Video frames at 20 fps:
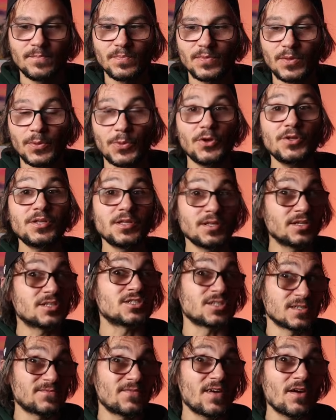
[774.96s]
The 13
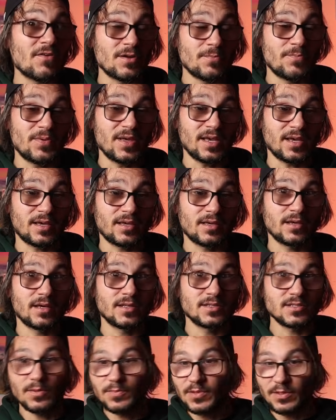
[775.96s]
inch is very big,
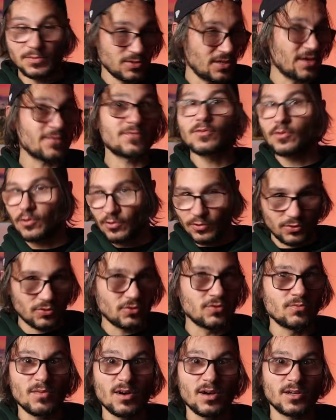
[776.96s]
and sometimes you have to look
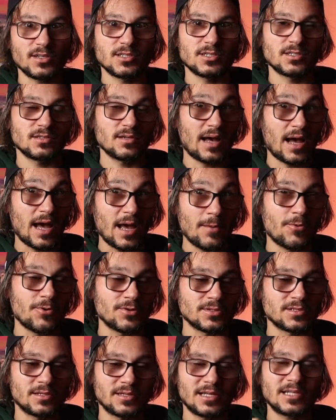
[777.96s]
too much.
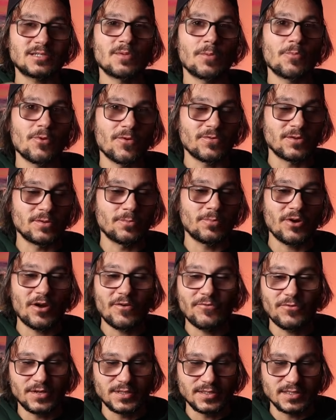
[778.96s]
That's my personal
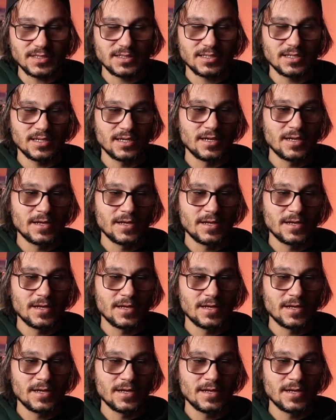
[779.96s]
preference.